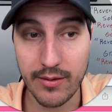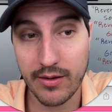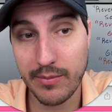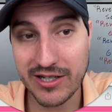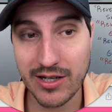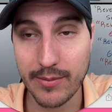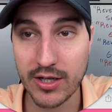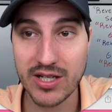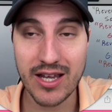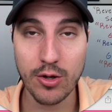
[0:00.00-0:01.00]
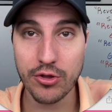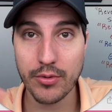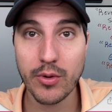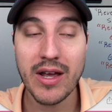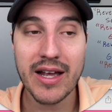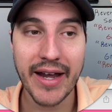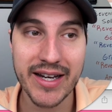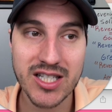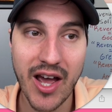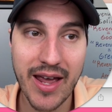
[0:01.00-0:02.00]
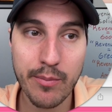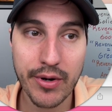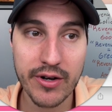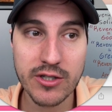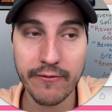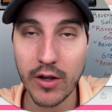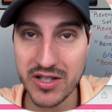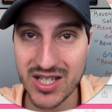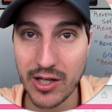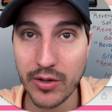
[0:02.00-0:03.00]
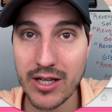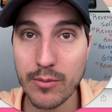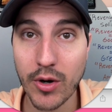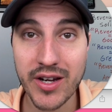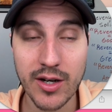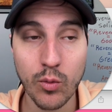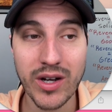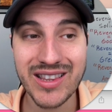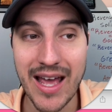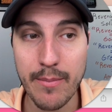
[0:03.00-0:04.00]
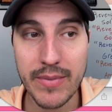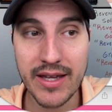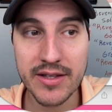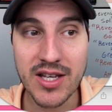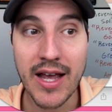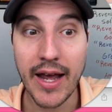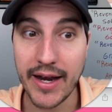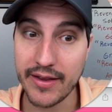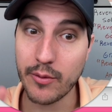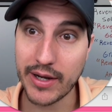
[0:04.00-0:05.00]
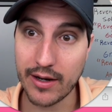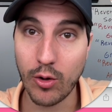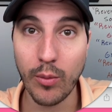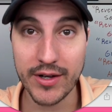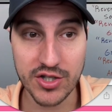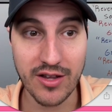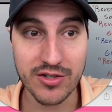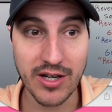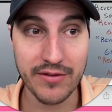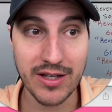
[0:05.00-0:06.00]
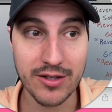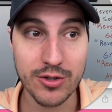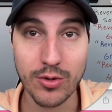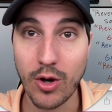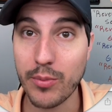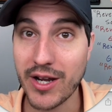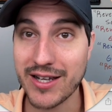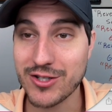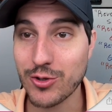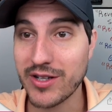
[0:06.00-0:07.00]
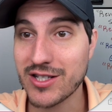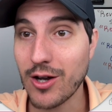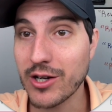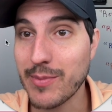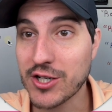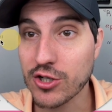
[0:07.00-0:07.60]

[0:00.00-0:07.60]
basically I'm going to take you through kind of time periods of volatility in the market and what that means, and then we got a whole bunch of other stuff to get into. I hope you guys enjoy this. As always, make sure